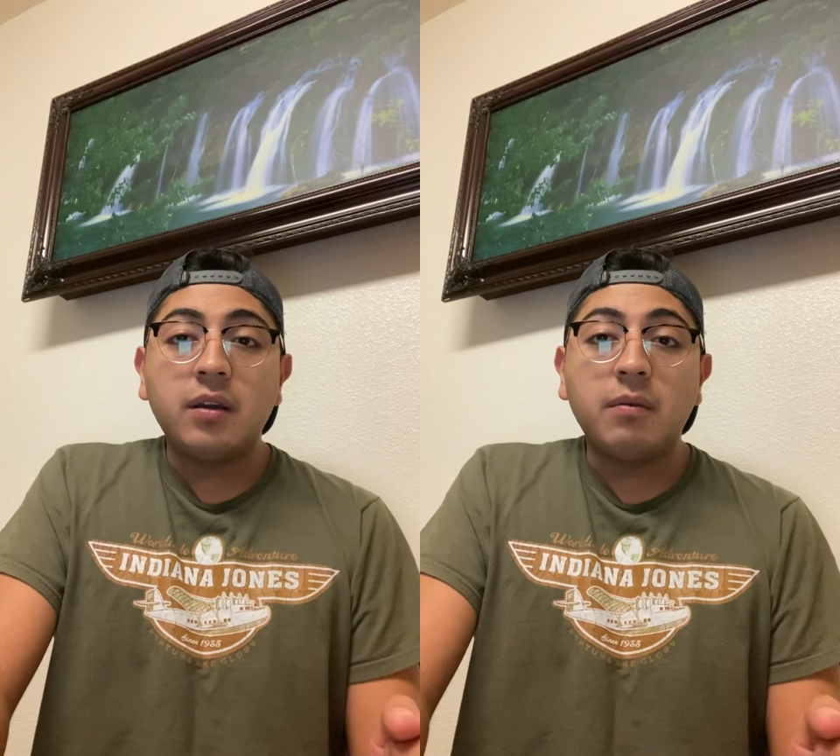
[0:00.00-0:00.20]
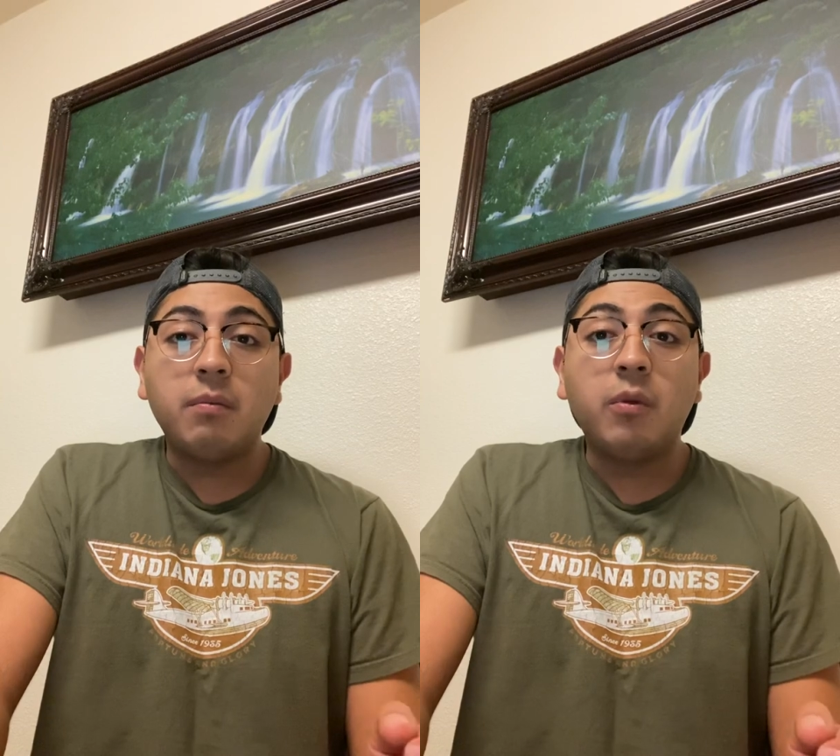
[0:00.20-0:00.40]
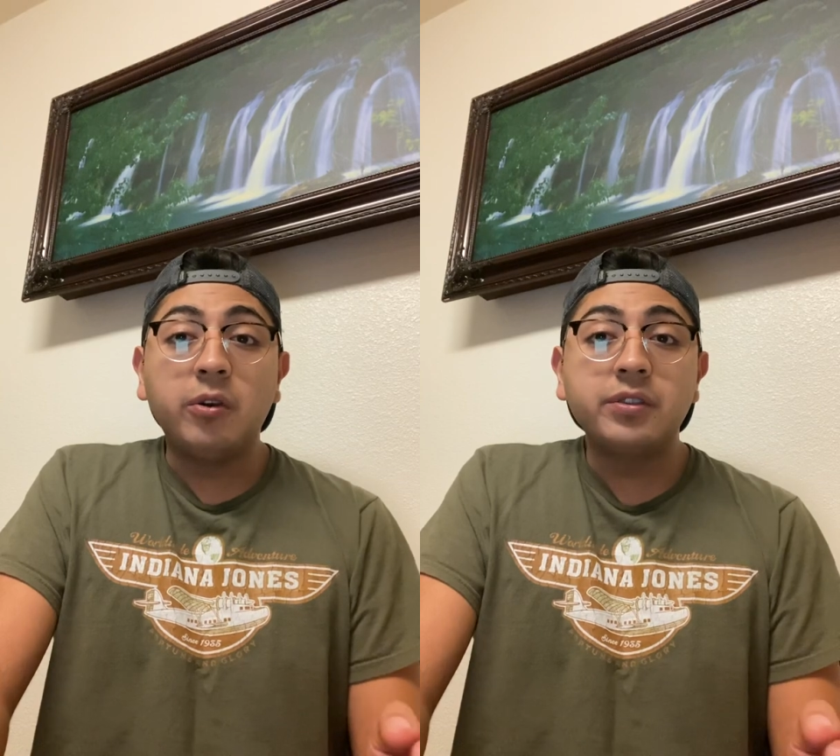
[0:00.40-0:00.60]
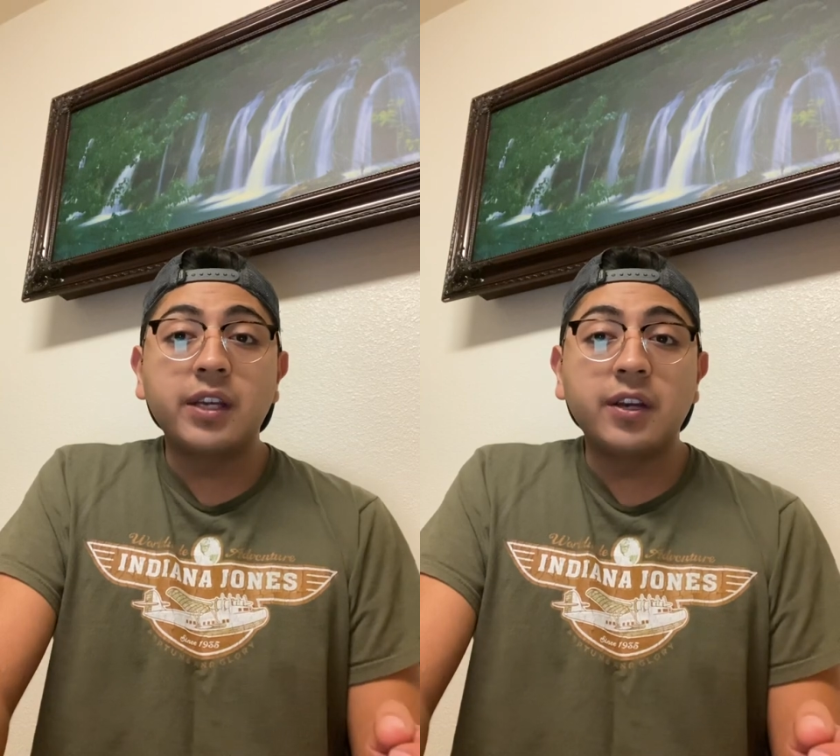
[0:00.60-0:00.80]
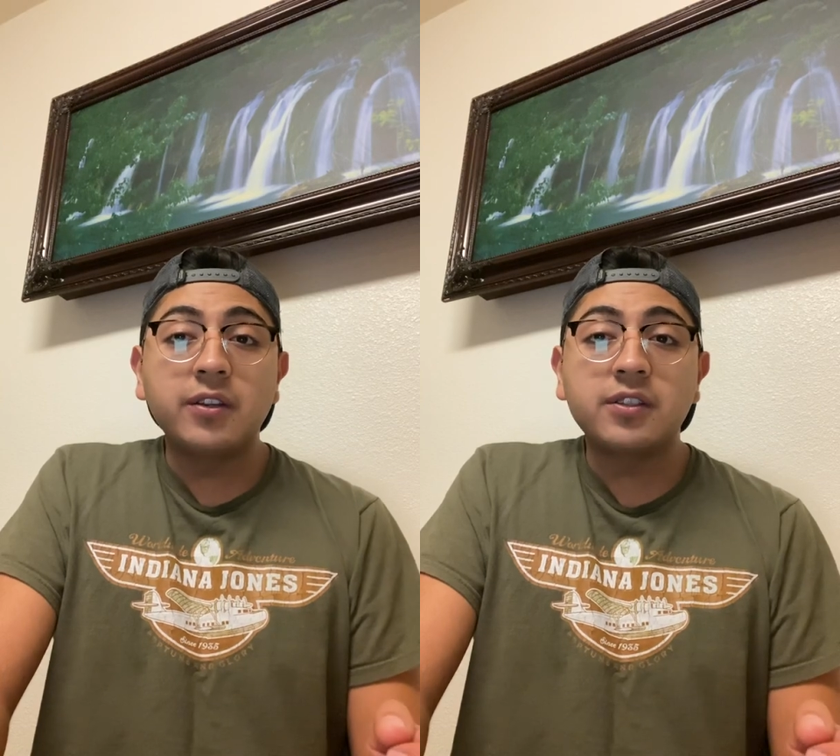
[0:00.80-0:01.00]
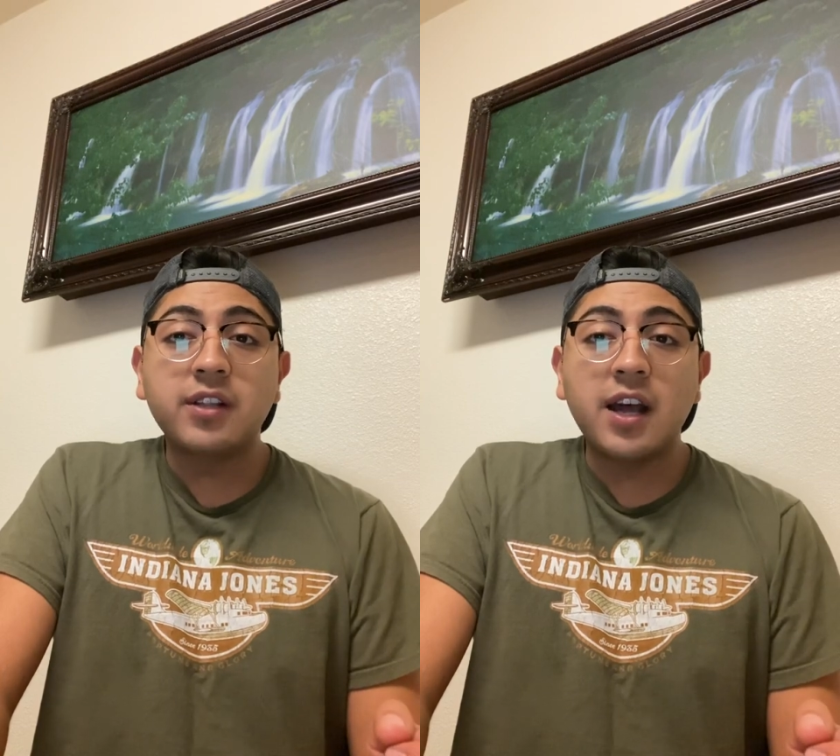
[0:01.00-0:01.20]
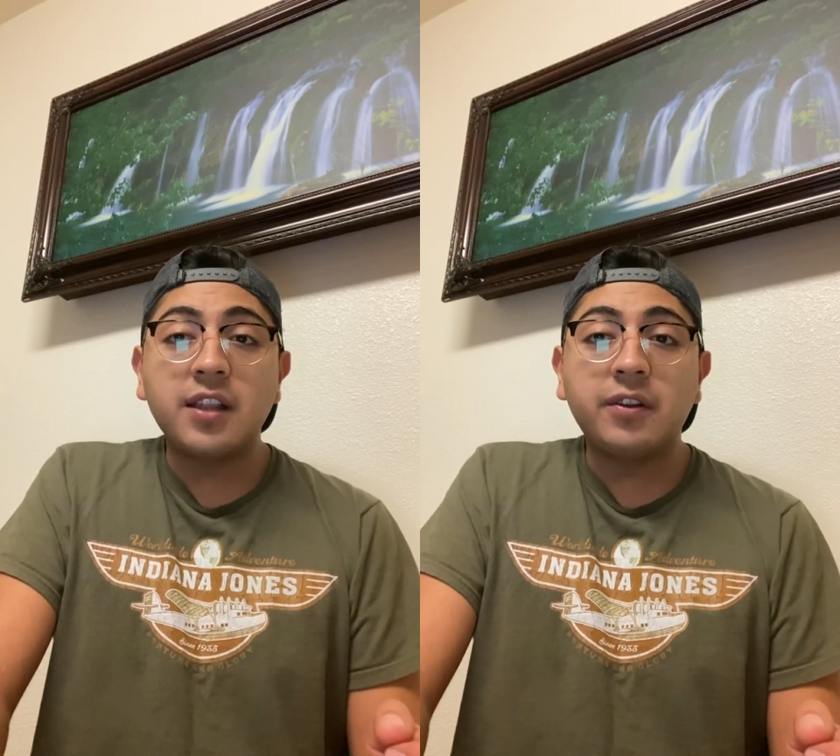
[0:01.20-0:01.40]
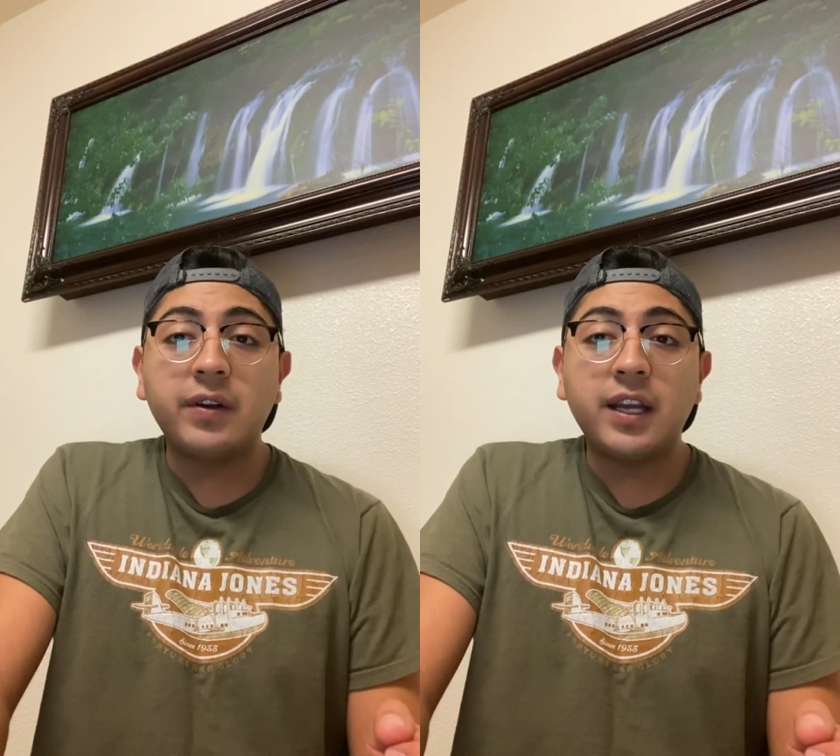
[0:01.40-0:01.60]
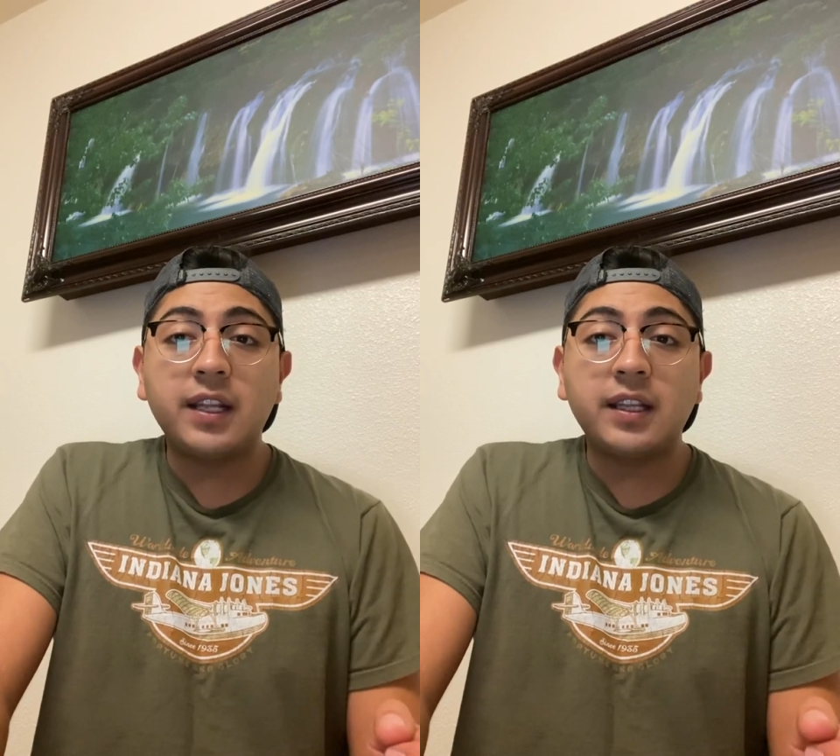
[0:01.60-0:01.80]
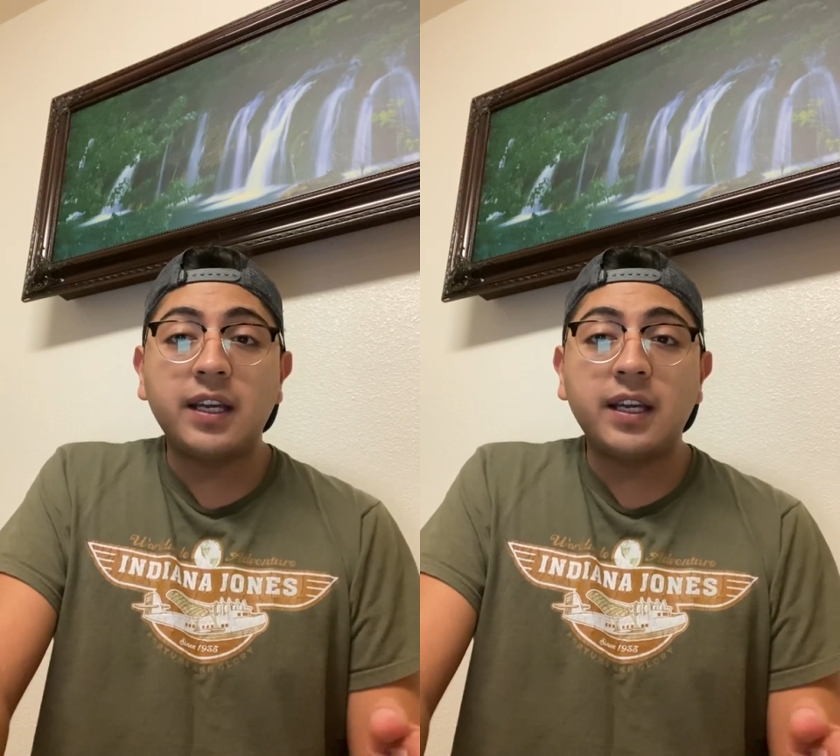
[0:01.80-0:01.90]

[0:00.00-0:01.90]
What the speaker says: most skills taught during